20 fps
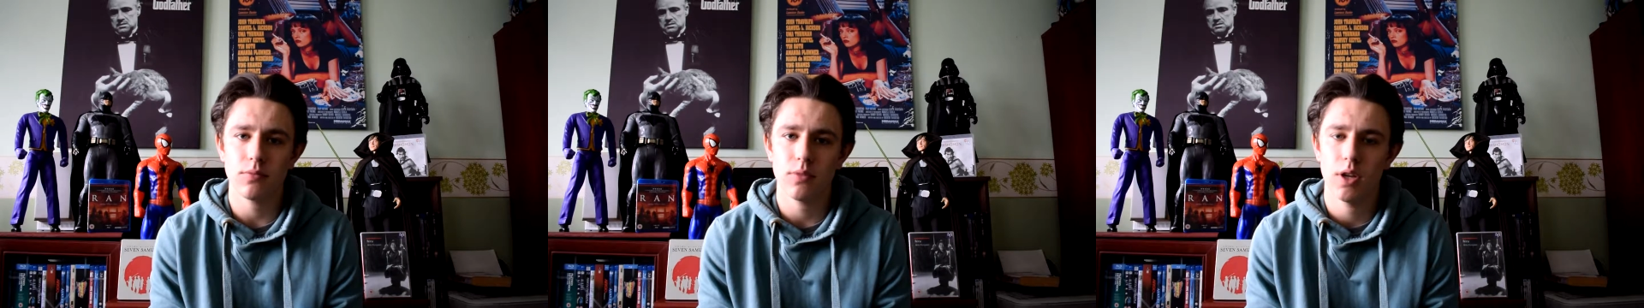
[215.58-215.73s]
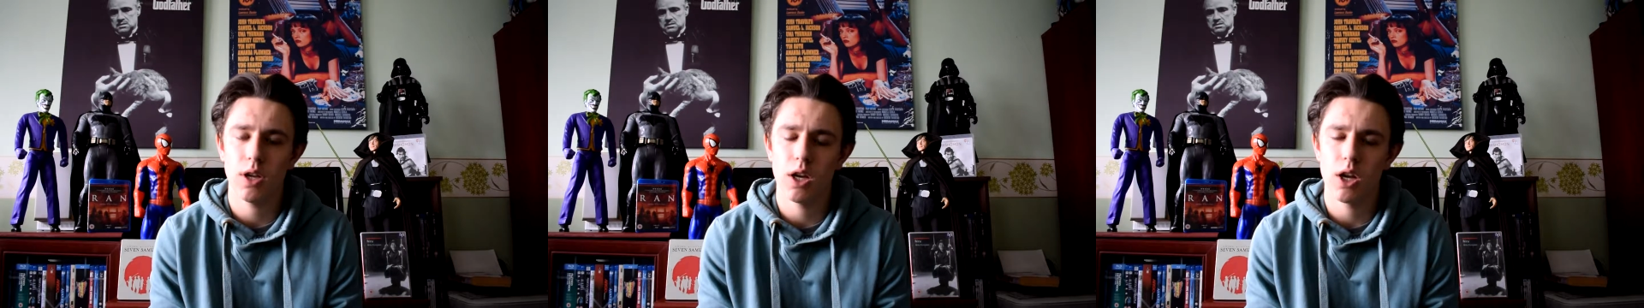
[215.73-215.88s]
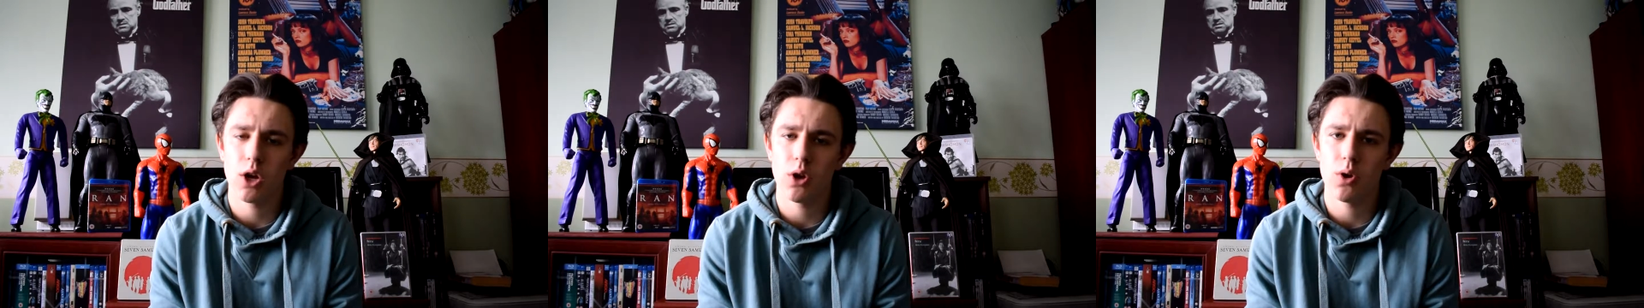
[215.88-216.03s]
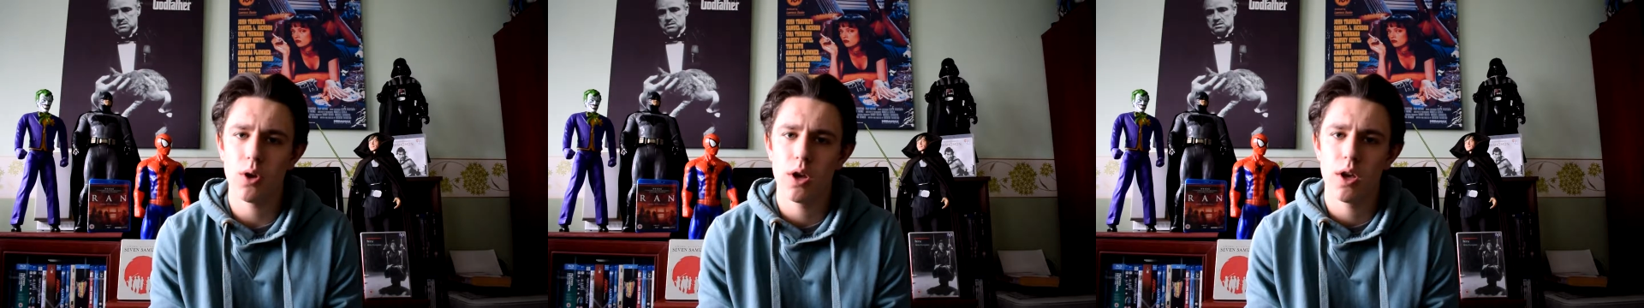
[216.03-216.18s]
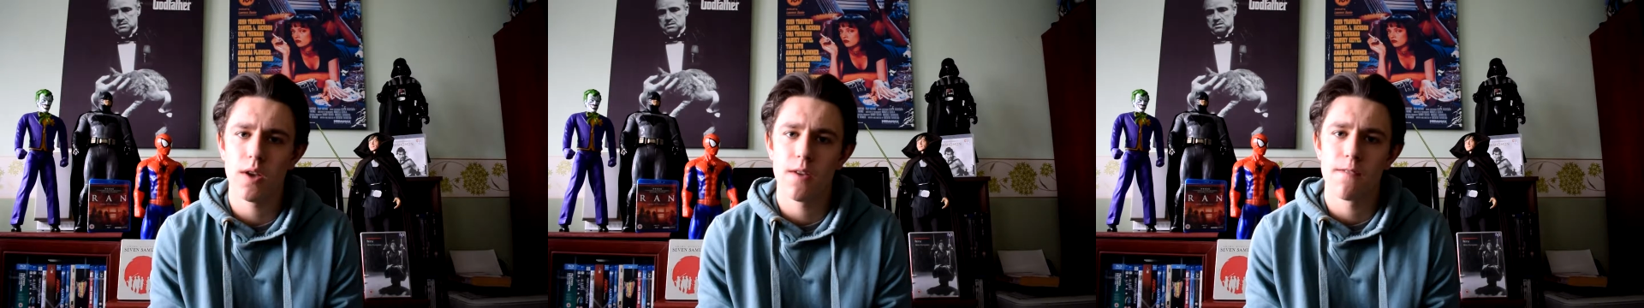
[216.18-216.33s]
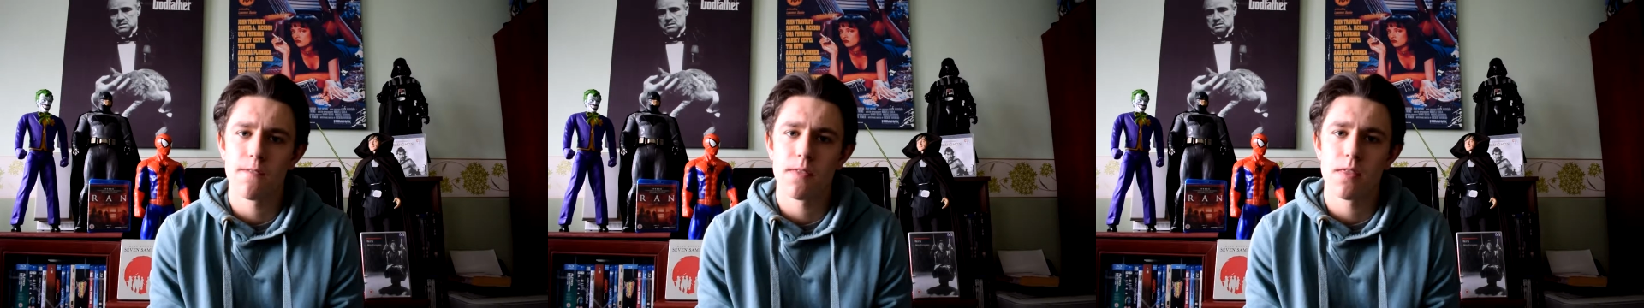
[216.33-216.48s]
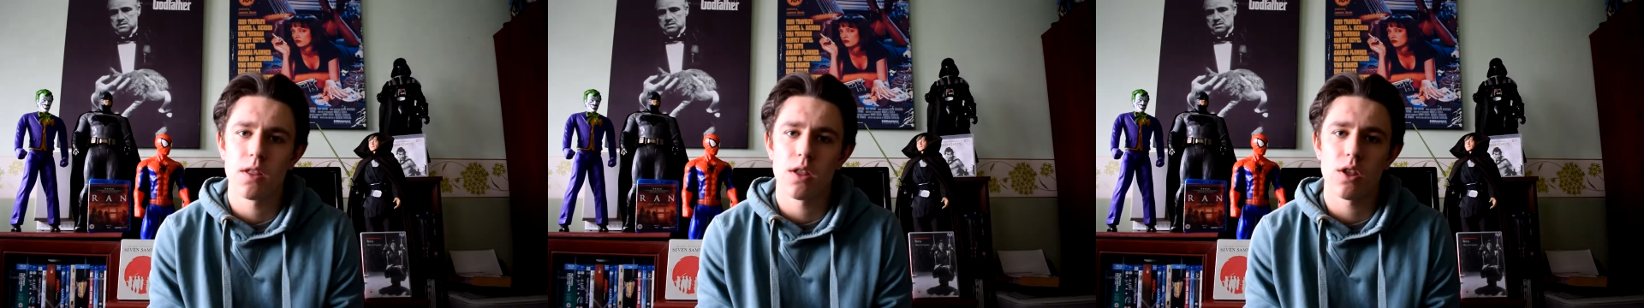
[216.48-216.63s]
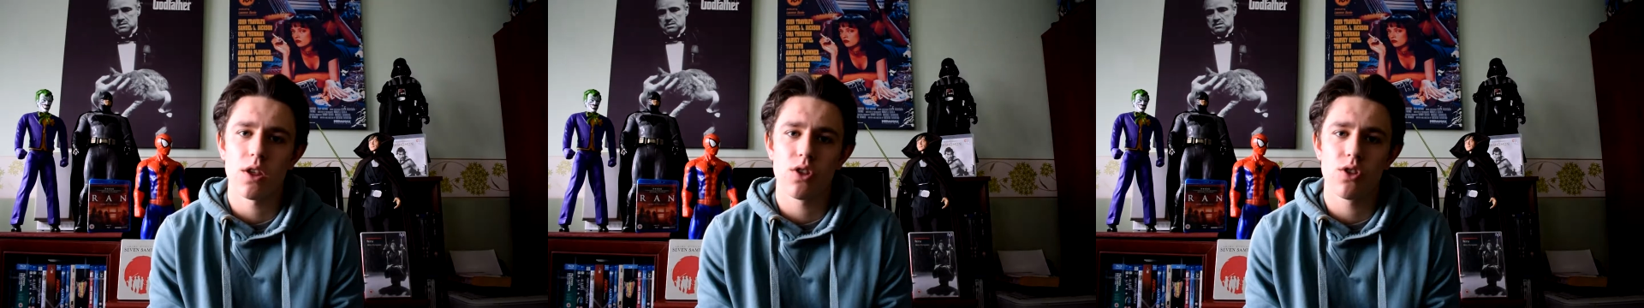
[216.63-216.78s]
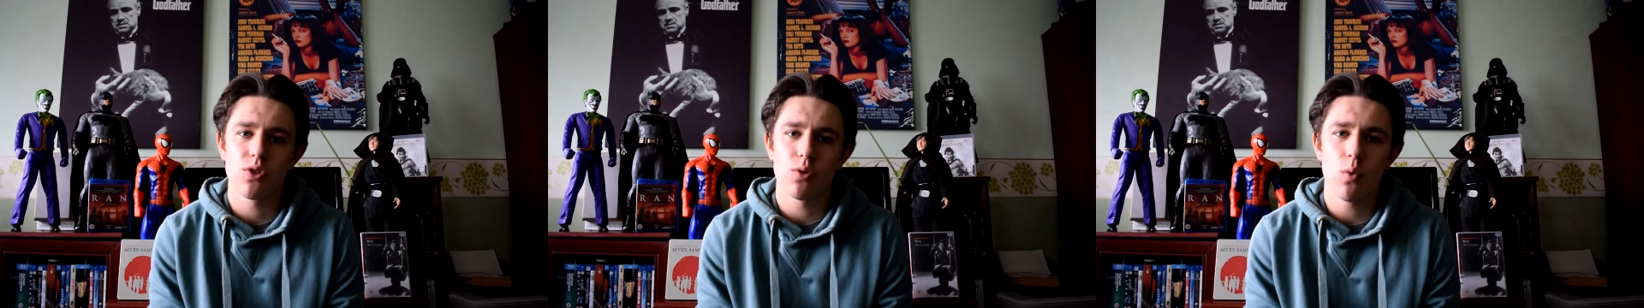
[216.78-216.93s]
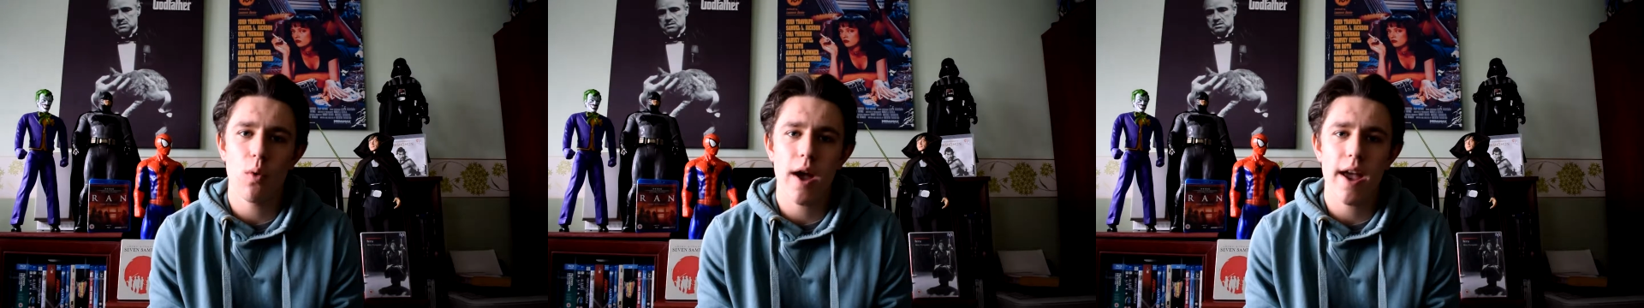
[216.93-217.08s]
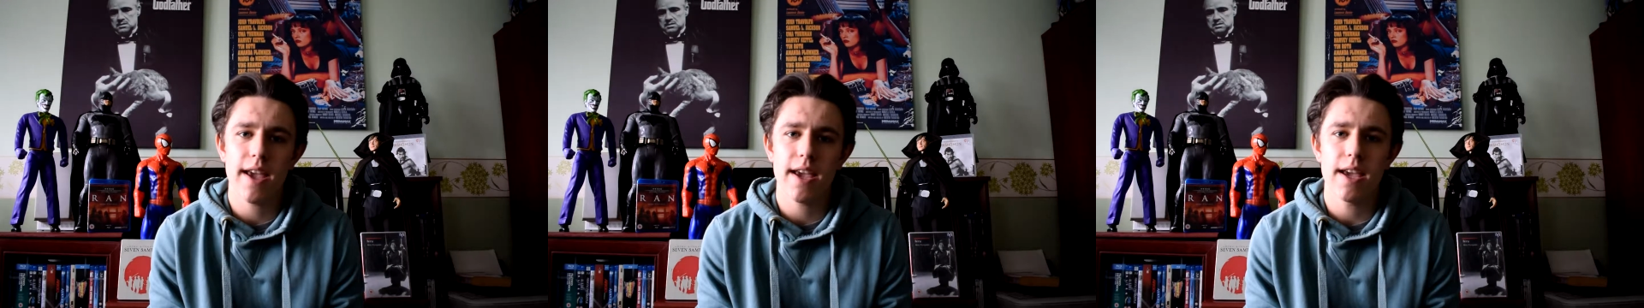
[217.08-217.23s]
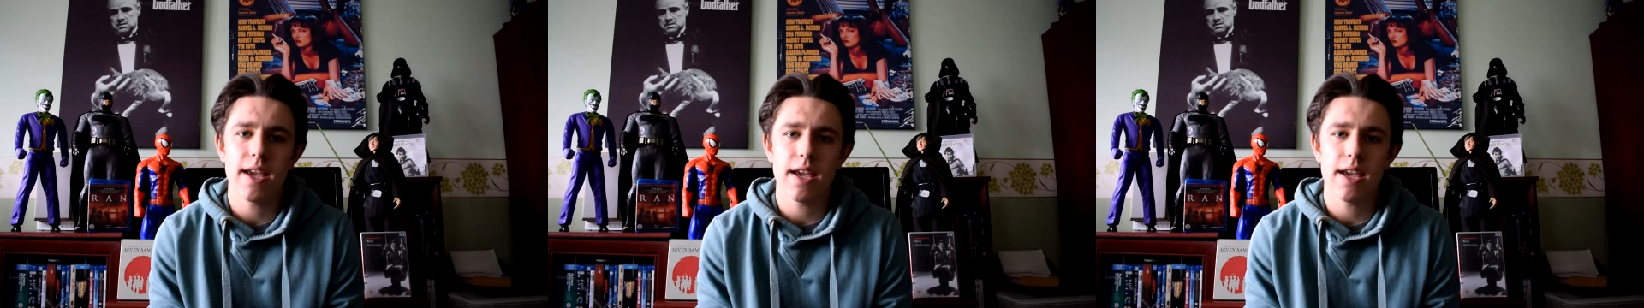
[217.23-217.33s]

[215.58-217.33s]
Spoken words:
The way